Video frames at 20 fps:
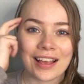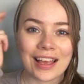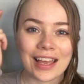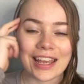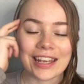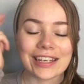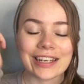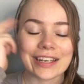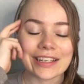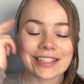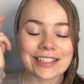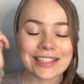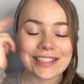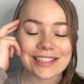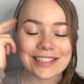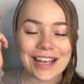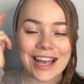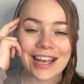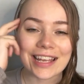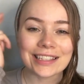And I
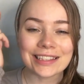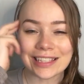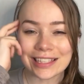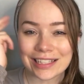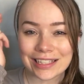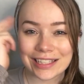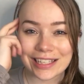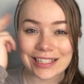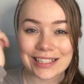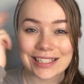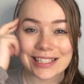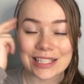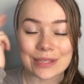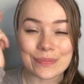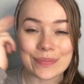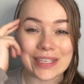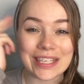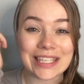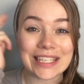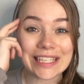decide that it gets to
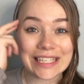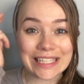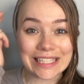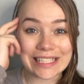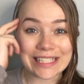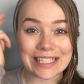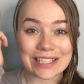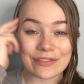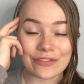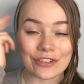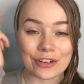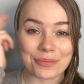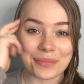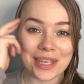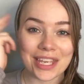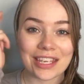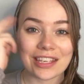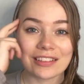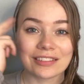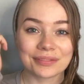be easy for
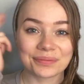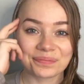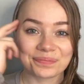me.